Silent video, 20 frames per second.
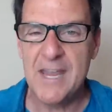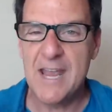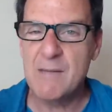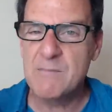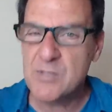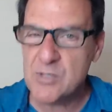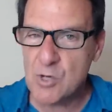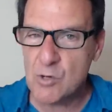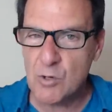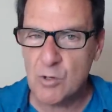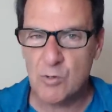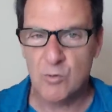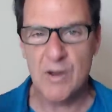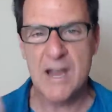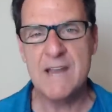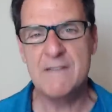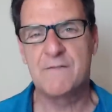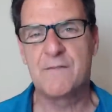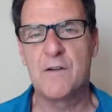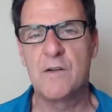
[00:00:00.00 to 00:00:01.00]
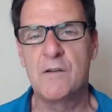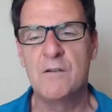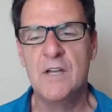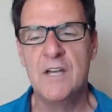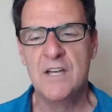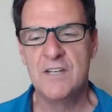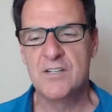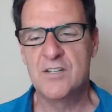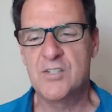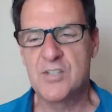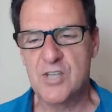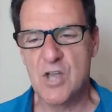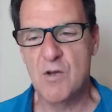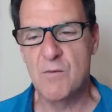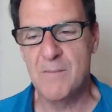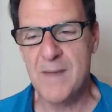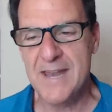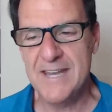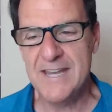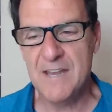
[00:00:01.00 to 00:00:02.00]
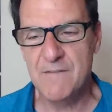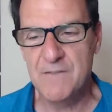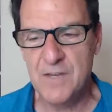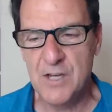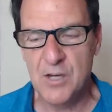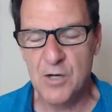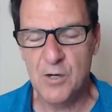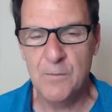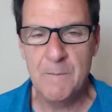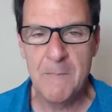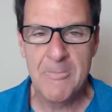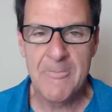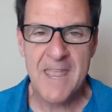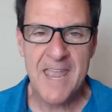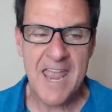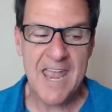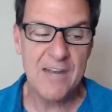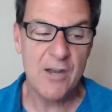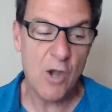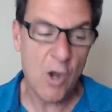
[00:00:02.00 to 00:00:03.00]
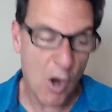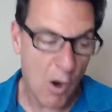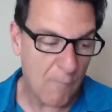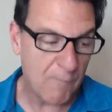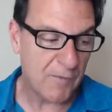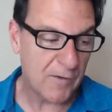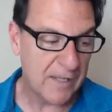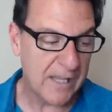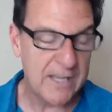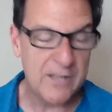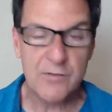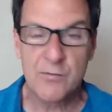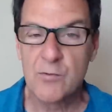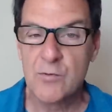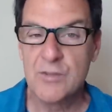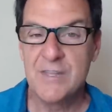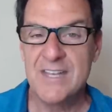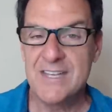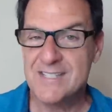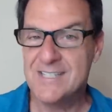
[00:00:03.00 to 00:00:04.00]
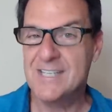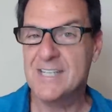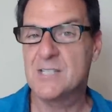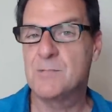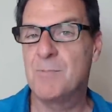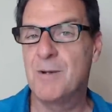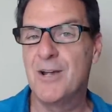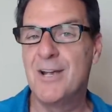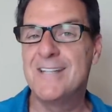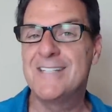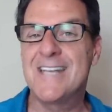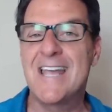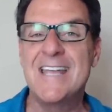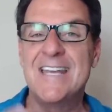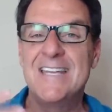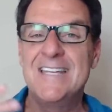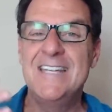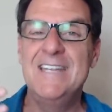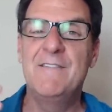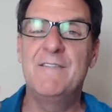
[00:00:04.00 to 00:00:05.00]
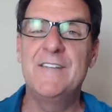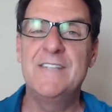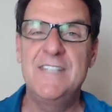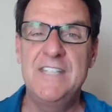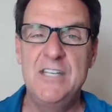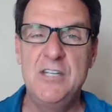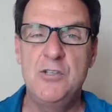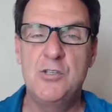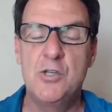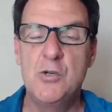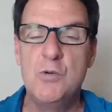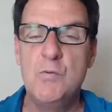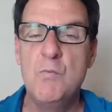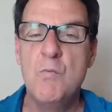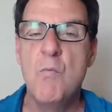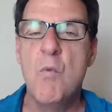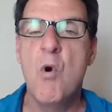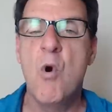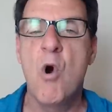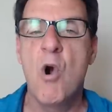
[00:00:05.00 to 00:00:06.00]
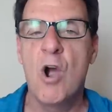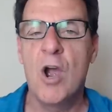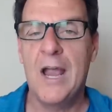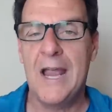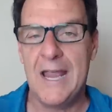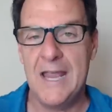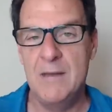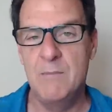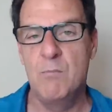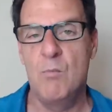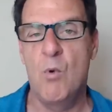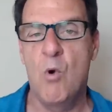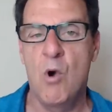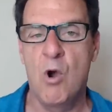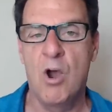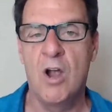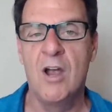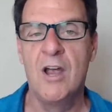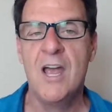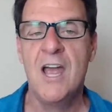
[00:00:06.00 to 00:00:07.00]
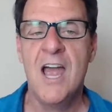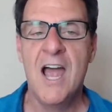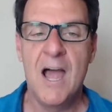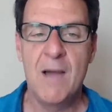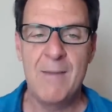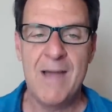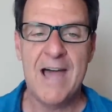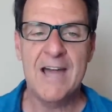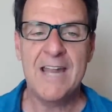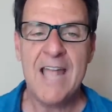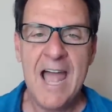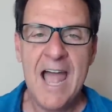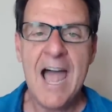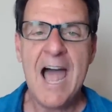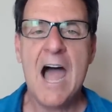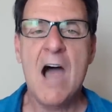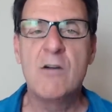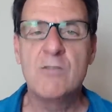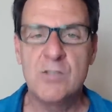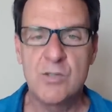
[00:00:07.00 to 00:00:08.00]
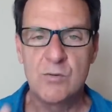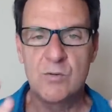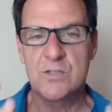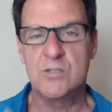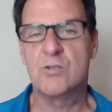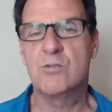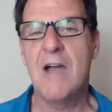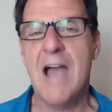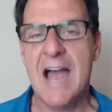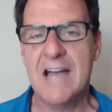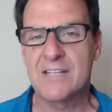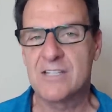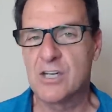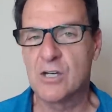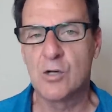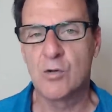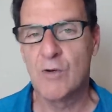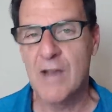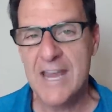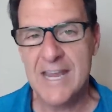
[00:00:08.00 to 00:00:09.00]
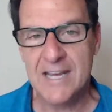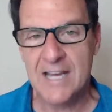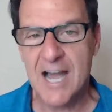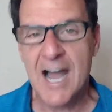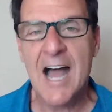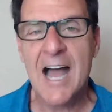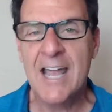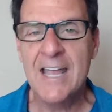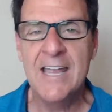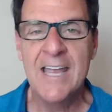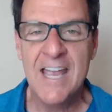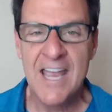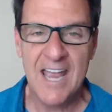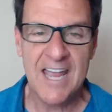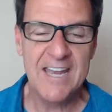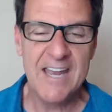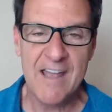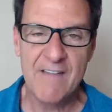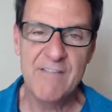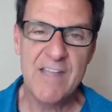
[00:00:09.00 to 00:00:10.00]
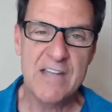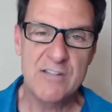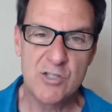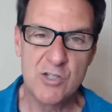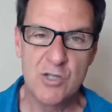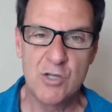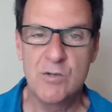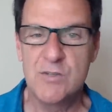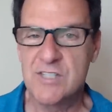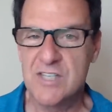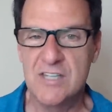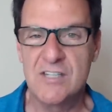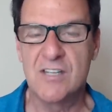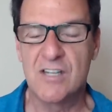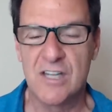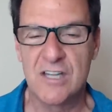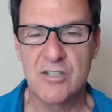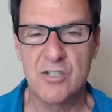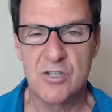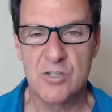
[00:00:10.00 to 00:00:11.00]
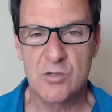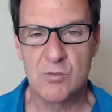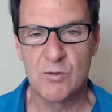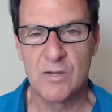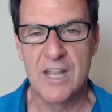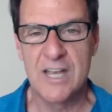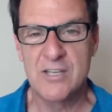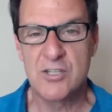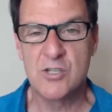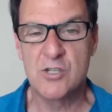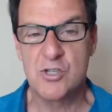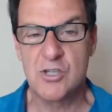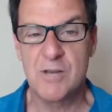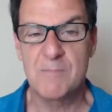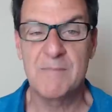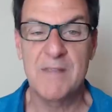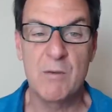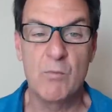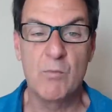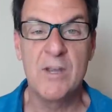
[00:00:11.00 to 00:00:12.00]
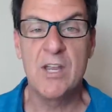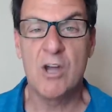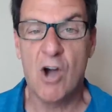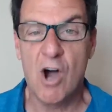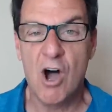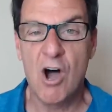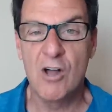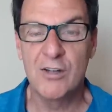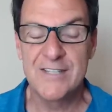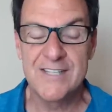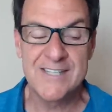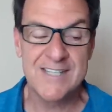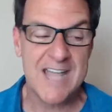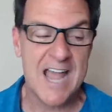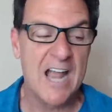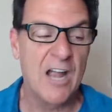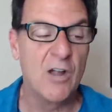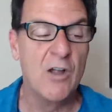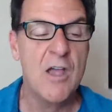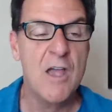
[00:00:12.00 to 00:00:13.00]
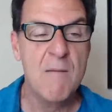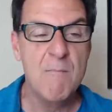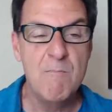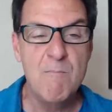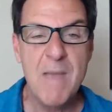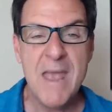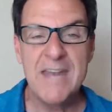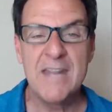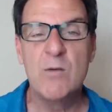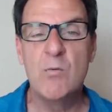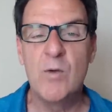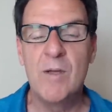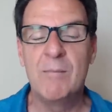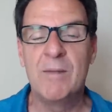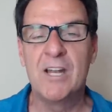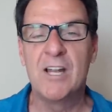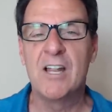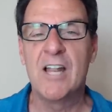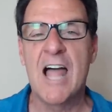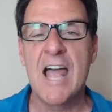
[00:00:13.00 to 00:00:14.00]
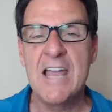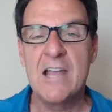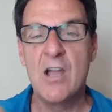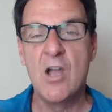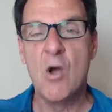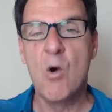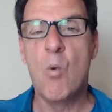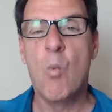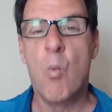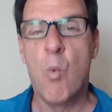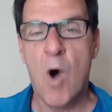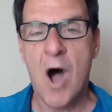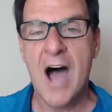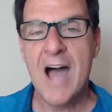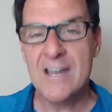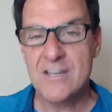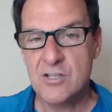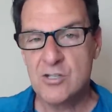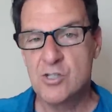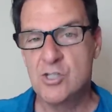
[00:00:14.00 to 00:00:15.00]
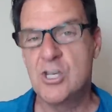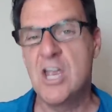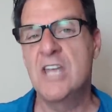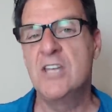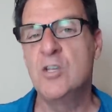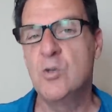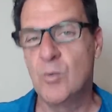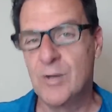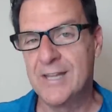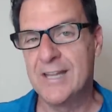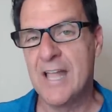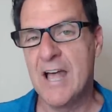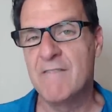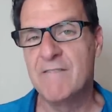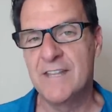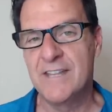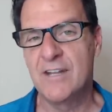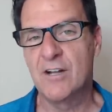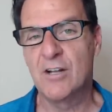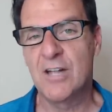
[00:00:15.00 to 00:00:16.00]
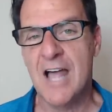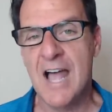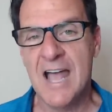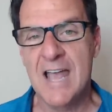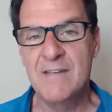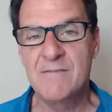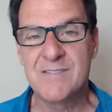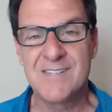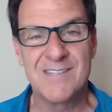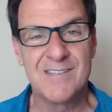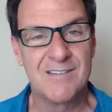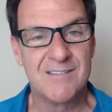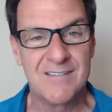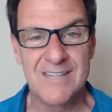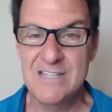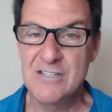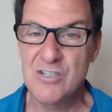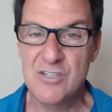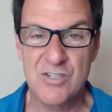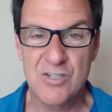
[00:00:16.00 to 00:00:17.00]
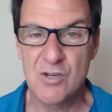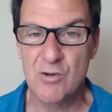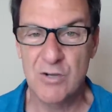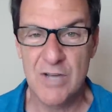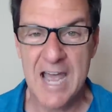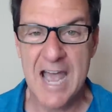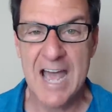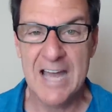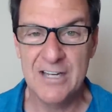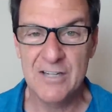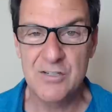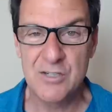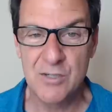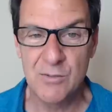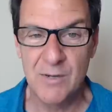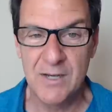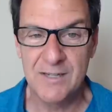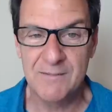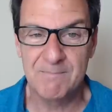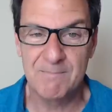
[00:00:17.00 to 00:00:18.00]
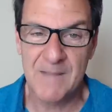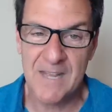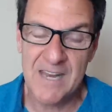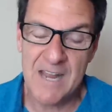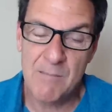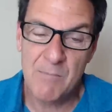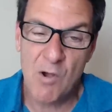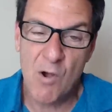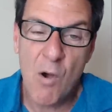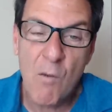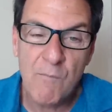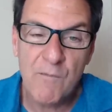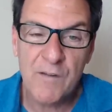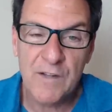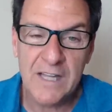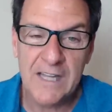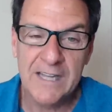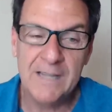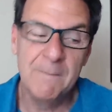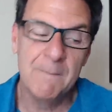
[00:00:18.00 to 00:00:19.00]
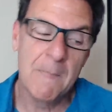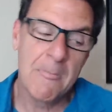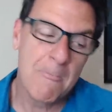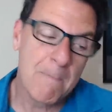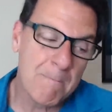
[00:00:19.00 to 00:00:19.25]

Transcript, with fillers: me. I'm so grateful to so many of you. And hopefully through this experience, I can even teach you more and more about how to attract a great guy and have that juicy, delicious relationship that we all desire. Men and women alike want genuine love in their lives. They just don't know how to do it. And I'm hopefully